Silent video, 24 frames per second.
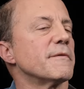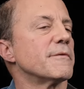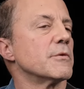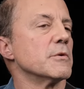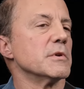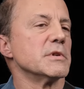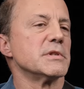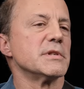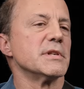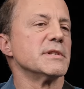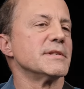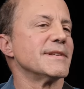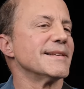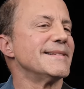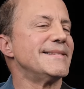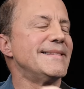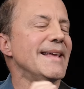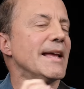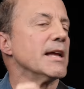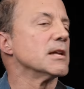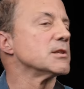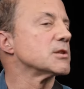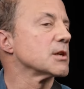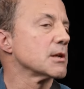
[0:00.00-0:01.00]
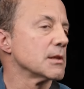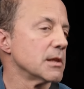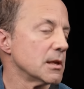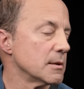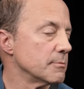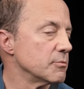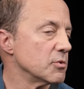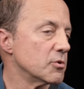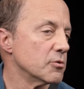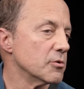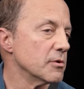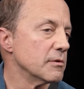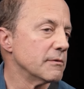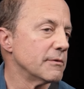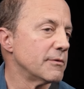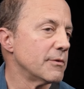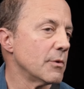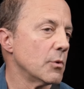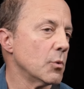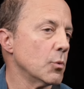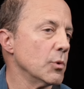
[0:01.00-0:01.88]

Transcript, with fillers: for instance, a dance club groove,